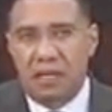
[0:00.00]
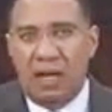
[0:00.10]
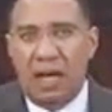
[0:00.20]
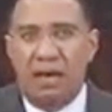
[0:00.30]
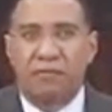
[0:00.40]

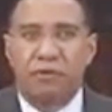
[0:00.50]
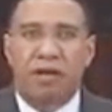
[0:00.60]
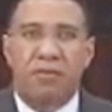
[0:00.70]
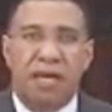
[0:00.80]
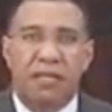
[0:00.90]
I have
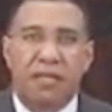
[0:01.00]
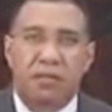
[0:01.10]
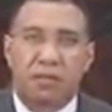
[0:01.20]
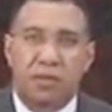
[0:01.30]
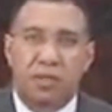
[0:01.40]

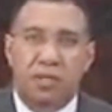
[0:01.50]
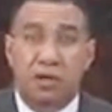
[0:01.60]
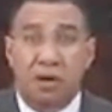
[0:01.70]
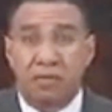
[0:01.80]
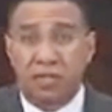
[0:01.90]
recommended to the
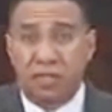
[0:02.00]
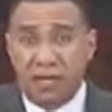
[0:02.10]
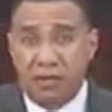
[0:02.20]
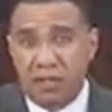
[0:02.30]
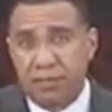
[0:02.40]
Governor
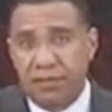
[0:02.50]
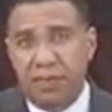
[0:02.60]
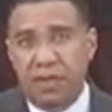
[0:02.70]
General